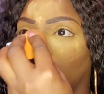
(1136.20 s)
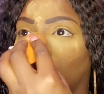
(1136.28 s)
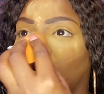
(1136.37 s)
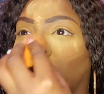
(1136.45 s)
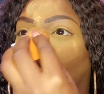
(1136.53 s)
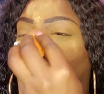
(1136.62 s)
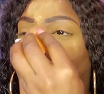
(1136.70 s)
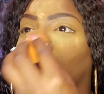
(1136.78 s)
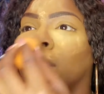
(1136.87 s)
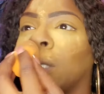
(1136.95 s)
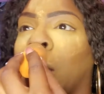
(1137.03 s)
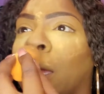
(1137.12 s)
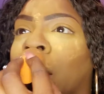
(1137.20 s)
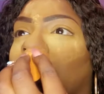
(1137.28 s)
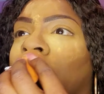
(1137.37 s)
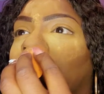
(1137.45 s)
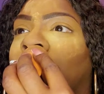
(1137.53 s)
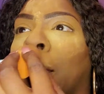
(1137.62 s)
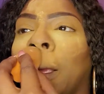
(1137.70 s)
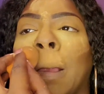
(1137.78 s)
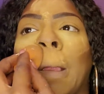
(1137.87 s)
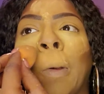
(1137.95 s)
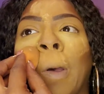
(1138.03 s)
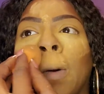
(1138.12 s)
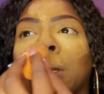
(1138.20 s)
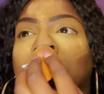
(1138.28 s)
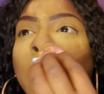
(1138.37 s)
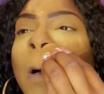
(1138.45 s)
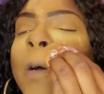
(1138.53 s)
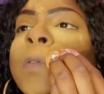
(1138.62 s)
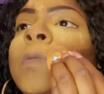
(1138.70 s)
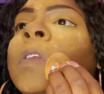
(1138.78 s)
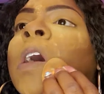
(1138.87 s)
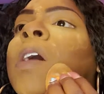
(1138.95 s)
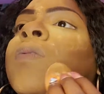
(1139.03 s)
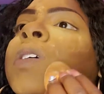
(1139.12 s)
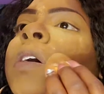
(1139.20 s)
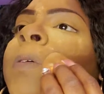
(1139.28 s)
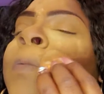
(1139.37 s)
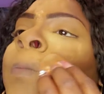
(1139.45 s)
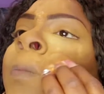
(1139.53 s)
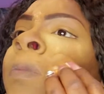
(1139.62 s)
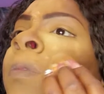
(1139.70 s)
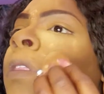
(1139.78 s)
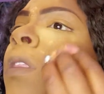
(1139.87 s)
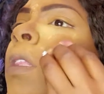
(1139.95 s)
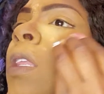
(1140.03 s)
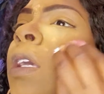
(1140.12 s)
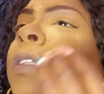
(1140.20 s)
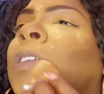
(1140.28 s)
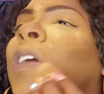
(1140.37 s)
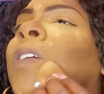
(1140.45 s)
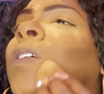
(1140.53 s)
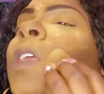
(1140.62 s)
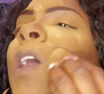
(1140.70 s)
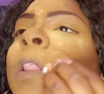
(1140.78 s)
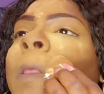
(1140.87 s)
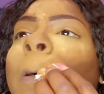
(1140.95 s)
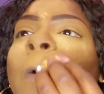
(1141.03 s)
products and go get, oh, it's called Kunafa. It's like her yellow